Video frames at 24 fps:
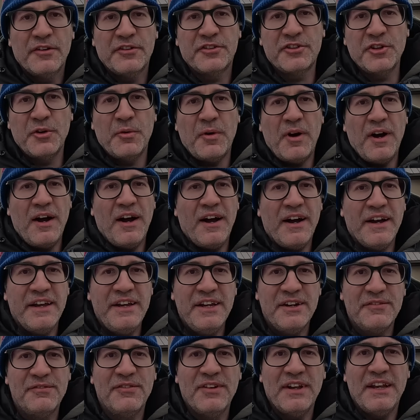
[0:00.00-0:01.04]
So I
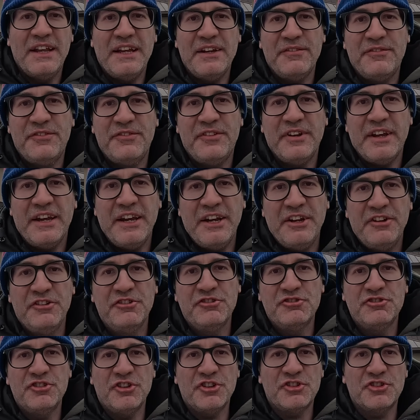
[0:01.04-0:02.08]
have lived in
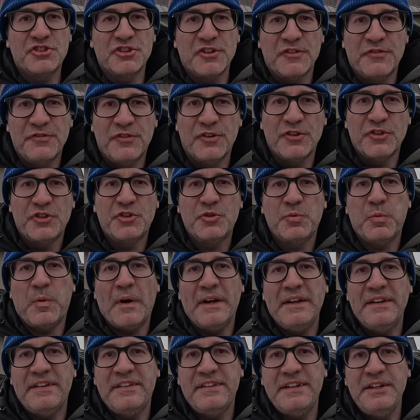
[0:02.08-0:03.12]
Russia for
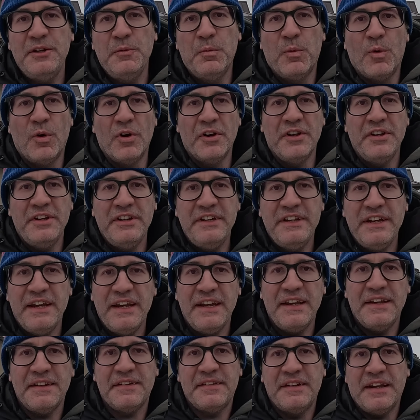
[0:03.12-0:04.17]
21
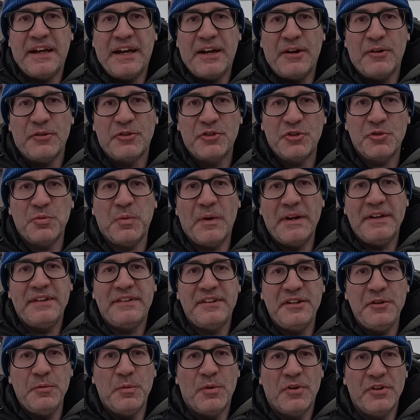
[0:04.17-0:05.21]
years now,
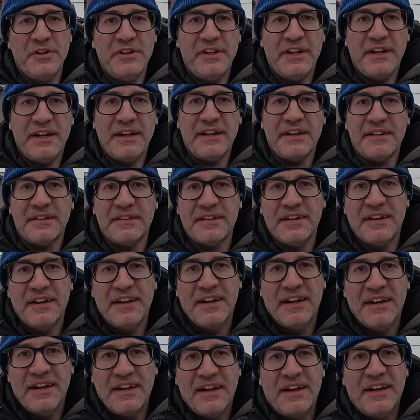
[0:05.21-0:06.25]
21 years.
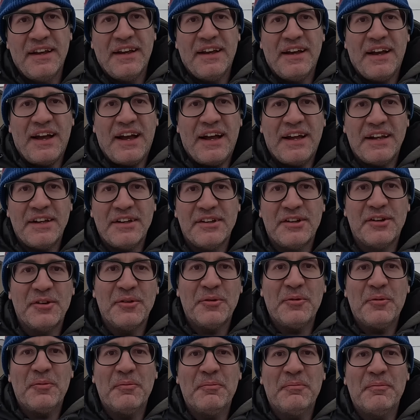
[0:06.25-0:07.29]
And
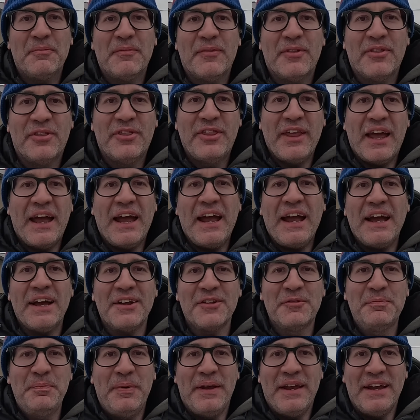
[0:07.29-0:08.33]
there
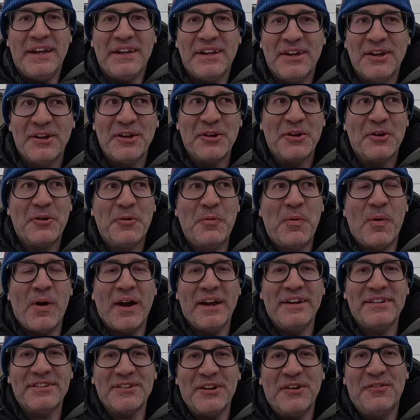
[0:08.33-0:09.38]
has been
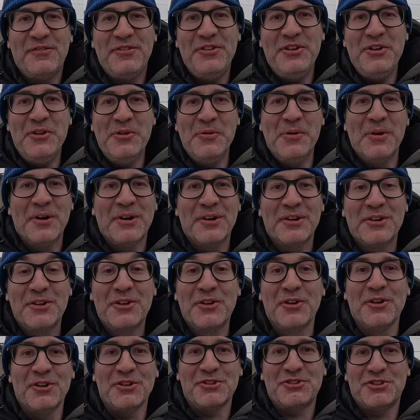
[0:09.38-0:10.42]
quite a few
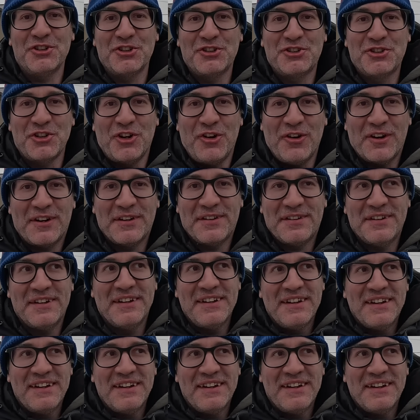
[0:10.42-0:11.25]
culture shocks.